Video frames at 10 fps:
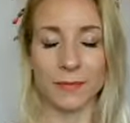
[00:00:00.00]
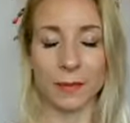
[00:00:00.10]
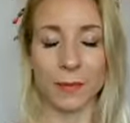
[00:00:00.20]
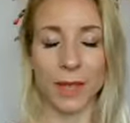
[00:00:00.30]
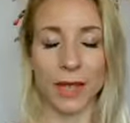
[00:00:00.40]

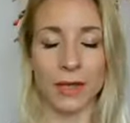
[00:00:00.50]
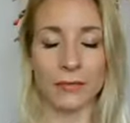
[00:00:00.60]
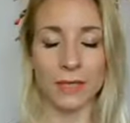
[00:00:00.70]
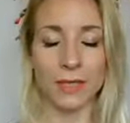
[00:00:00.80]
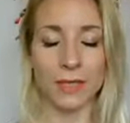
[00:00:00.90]
Okay, I've
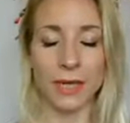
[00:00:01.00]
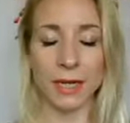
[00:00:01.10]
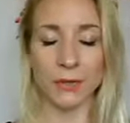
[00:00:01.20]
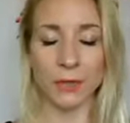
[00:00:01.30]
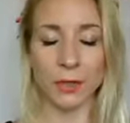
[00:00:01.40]
not seen
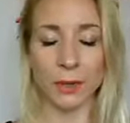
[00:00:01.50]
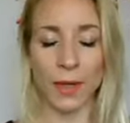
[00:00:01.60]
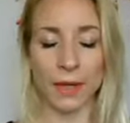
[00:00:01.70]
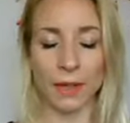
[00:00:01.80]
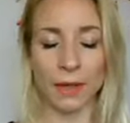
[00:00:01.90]
any of you
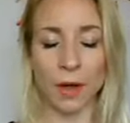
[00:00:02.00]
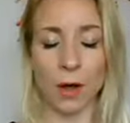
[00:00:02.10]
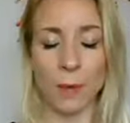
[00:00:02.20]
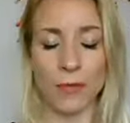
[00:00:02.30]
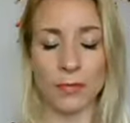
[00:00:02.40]
in the
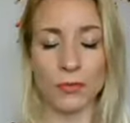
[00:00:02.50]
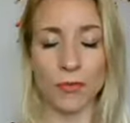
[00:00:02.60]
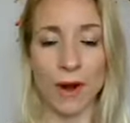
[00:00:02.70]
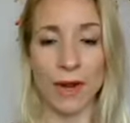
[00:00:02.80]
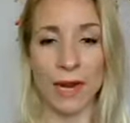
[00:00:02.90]
comments
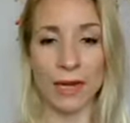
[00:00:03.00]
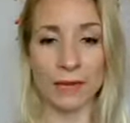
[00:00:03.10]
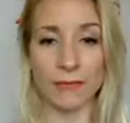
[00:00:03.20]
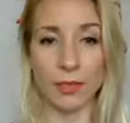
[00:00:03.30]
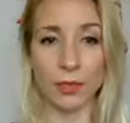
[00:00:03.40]
write
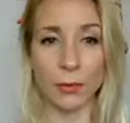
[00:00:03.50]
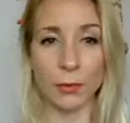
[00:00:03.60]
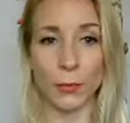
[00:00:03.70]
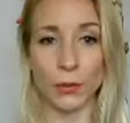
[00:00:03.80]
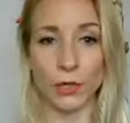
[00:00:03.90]
anything that you want
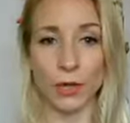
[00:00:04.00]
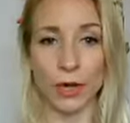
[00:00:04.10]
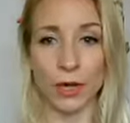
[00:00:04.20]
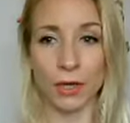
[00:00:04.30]
to work on.